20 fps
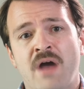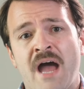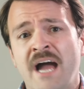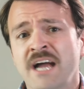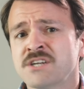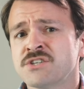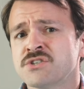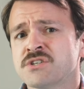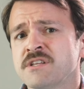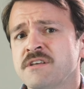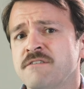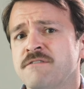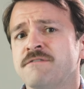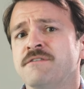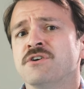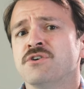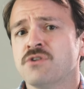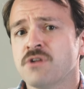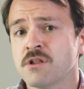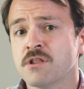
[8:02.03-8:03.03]
actually
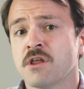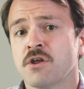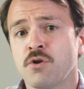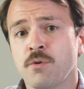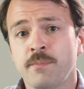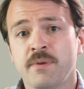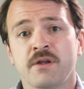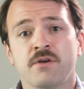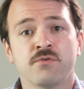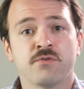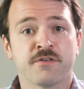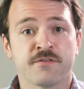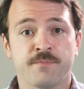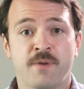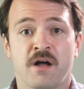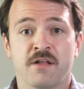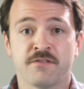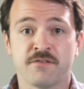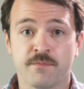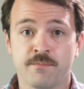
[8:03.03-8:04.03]
feel a little bit of
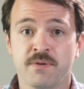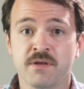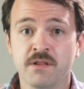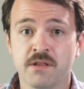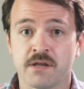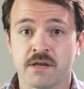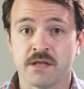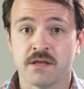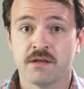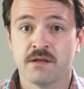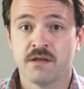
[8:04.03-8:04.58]
responsibility.